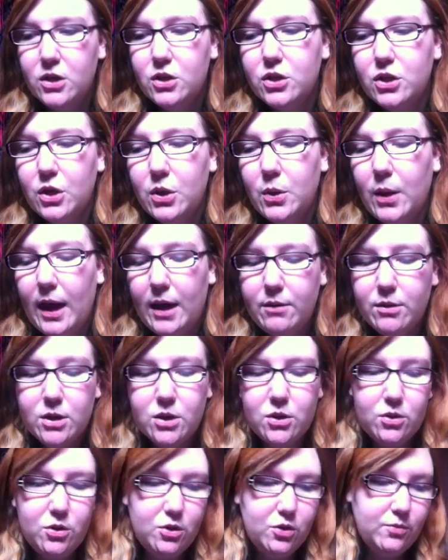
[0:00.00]
So I was
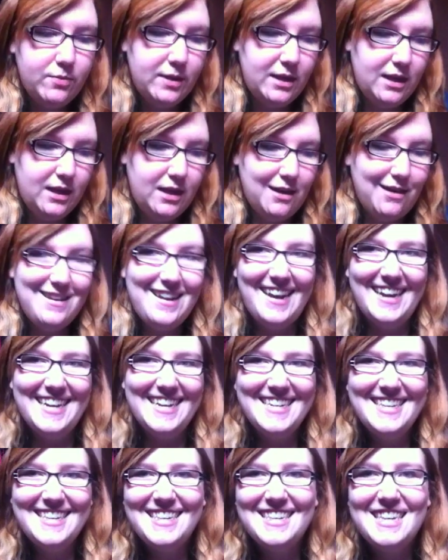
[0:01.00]
going to be
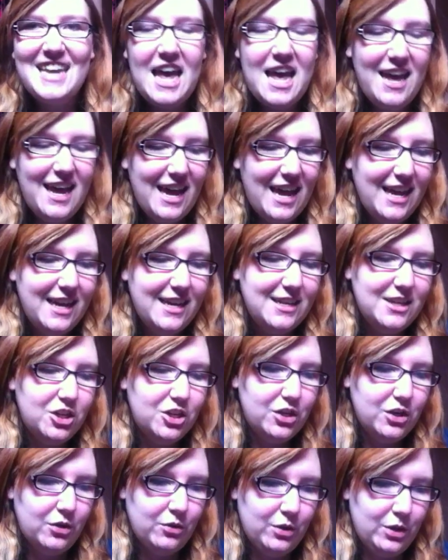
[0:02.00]
nice and
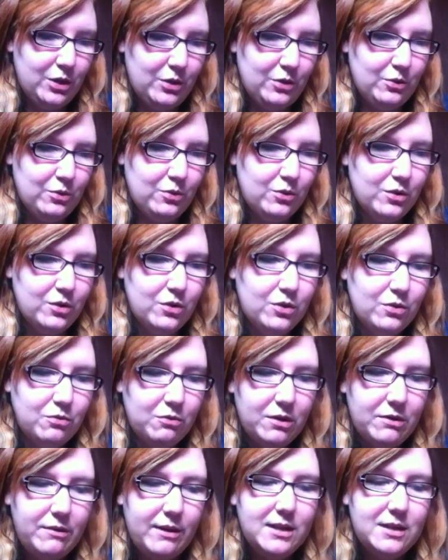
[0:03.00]
show you the
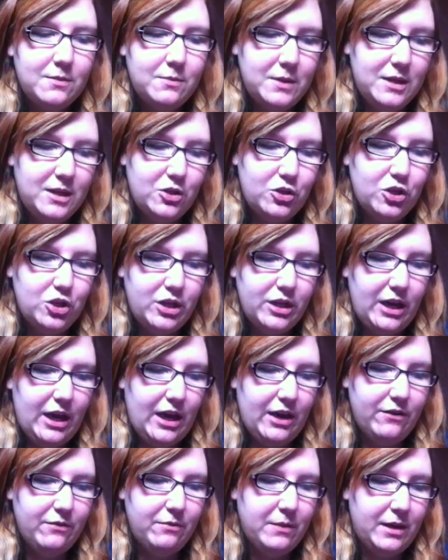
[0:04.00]
3 recipes she
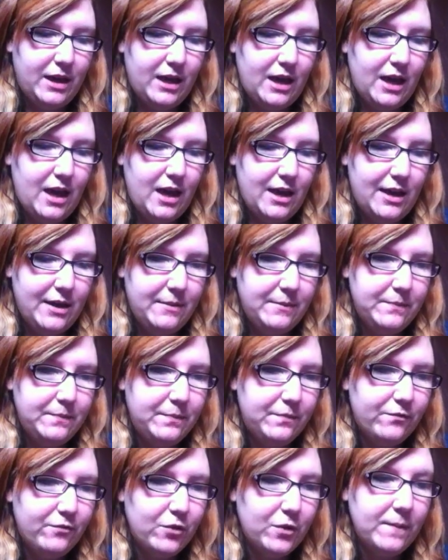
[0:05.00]
gave me
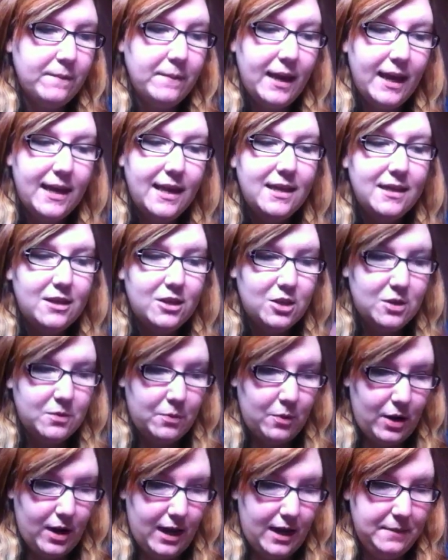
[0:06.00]
for making the
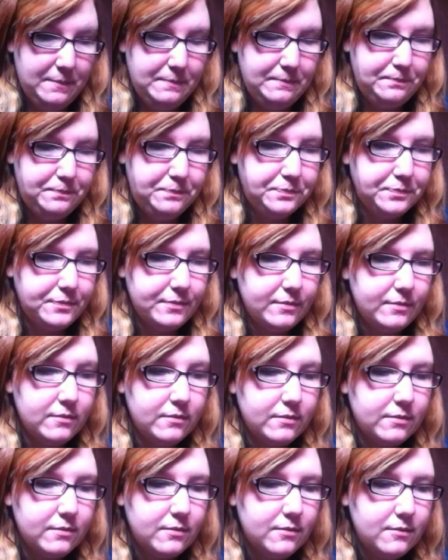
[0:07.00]
spray,
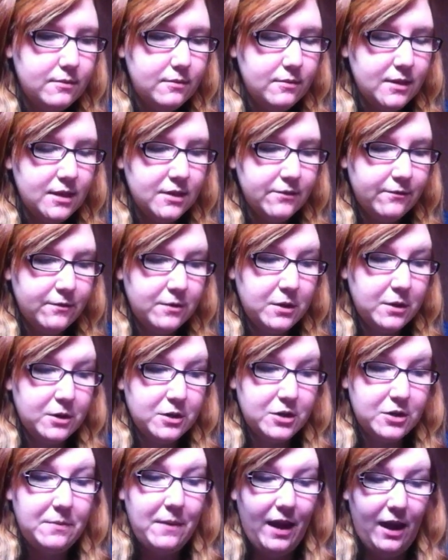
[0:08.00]
or
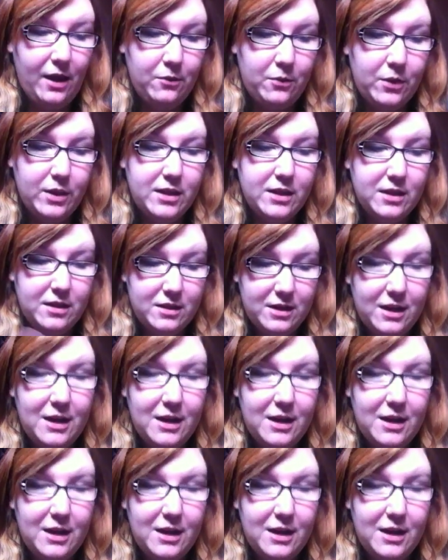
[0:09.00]
to make with